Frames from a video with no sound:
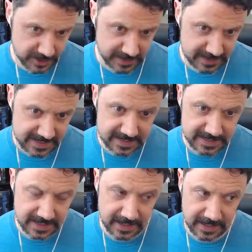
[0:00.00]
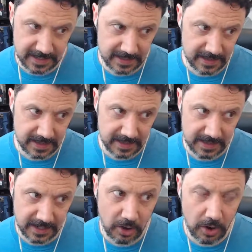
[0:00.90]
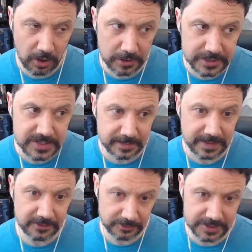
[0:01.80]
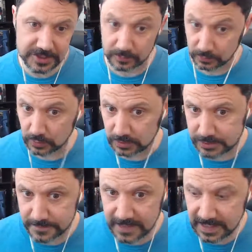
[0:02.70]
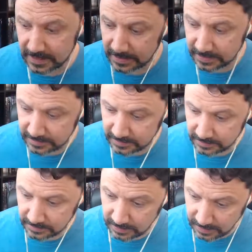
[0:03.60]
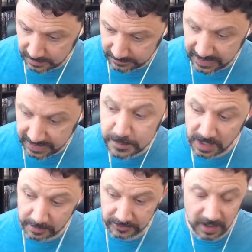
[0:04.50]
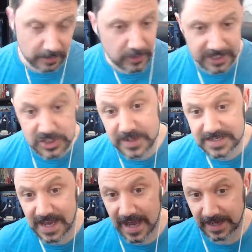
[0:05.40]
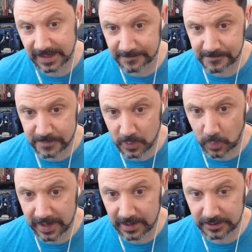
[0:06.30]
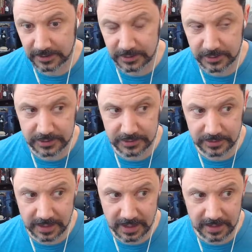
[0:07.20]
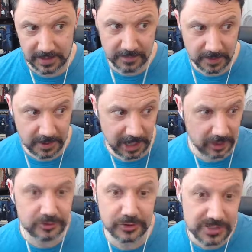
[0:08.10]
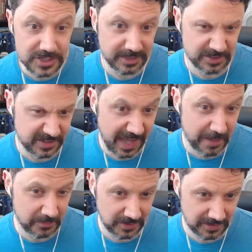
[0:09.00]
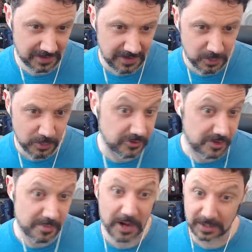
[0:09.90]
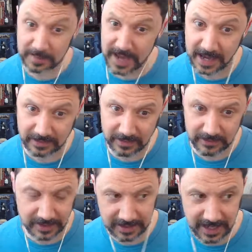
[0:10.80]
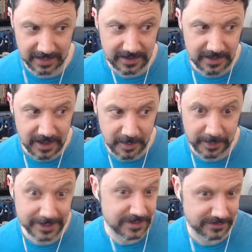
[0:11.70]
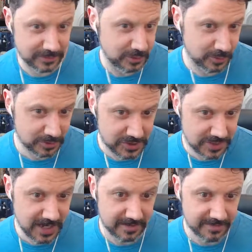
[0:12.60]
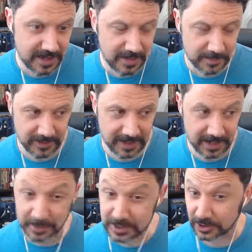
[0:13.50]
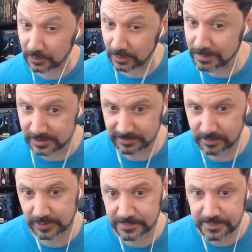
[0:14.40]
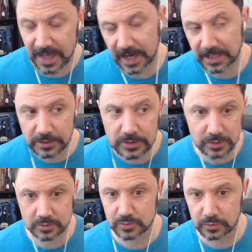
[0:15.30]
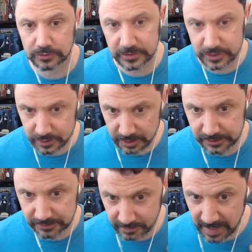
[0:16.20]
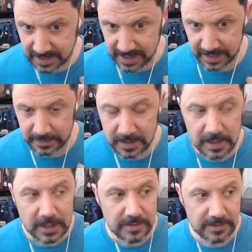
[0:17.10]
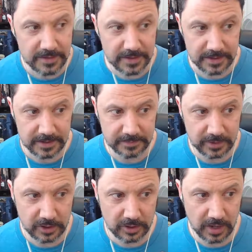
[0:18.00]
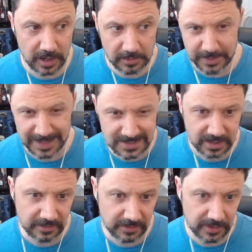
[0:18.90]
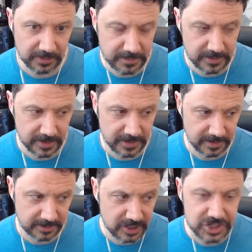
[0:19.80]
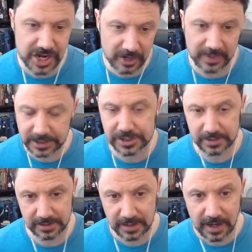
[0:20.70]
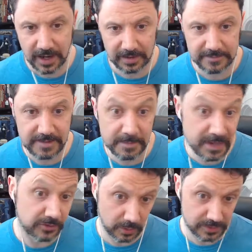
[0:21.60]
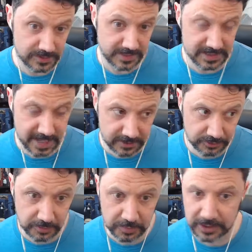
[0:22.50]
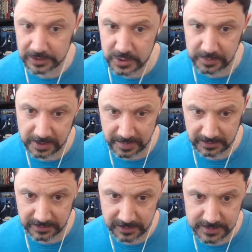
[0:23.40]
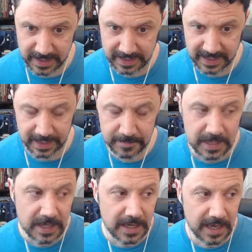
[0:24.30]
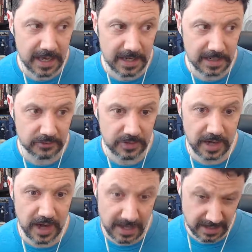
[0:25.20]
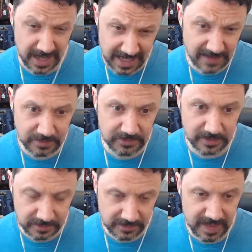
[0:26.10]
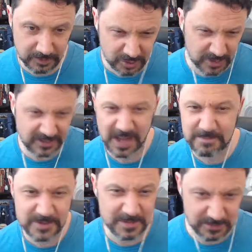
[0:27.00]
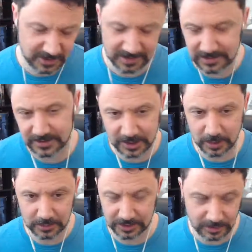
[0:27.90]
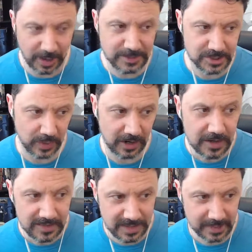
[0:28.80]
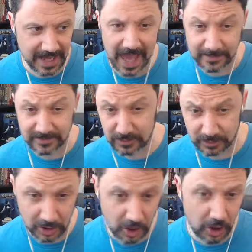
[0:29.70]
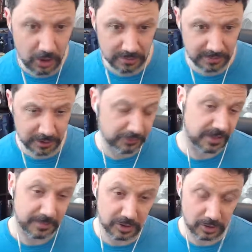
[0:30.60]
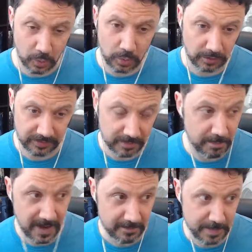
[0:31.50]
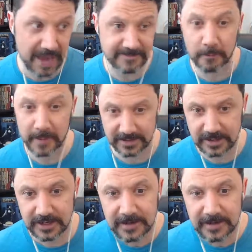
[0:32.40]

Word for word: is because it's uh, there are some interesting rules in uh, the next book I'm going to talk about, Exquisite Agony, where you can uh, characters can be tempted with demonic paths and they can get a bunch of cool stuff, but they get a bunch of corruption for it. And I use those rules to structure for my game the uh, basically like the the degeneration of the Minotaurs because I had two players who were playing Minotaurs in my game, and uh, I, I, gave some stuff to them to sort of tempt them to, to go to corruption, where they would answer the call of their demon lord, the uh, Baphomet.